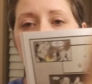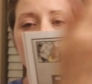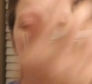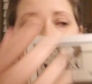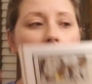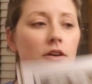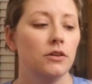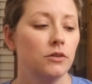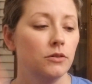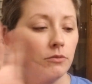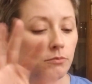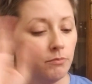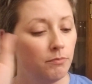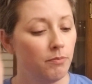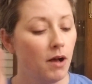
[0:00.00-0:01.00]
you know,
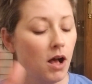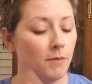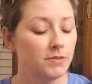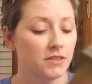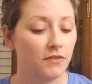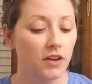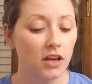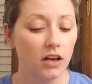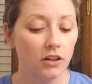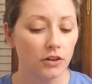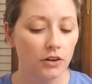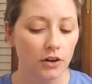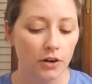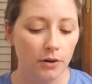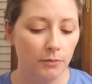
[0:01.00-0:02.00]
pops of
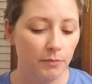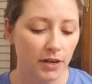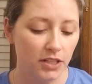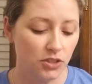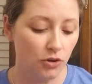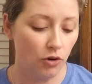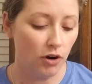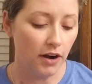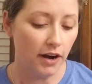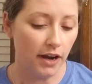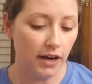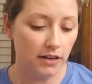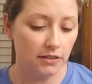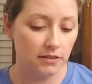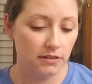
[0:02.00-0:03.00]
color, but it's
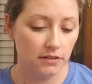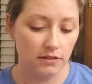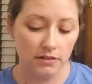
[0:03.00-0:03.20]
great.